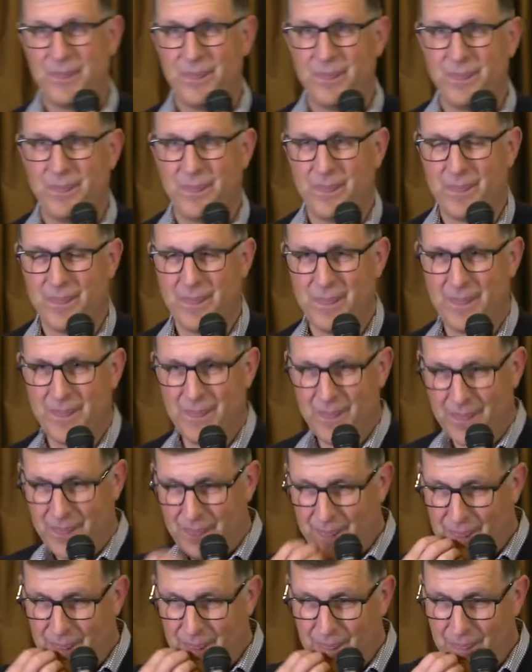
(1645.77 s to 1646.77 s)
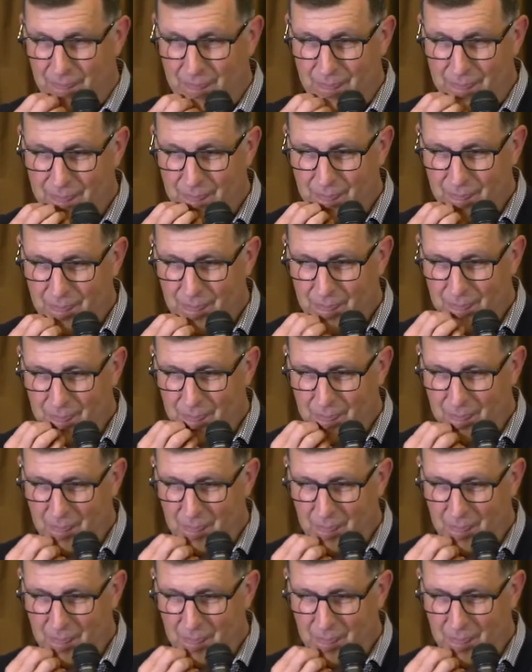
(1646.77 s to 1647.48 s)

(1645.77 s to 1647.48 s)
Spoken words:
[no speech]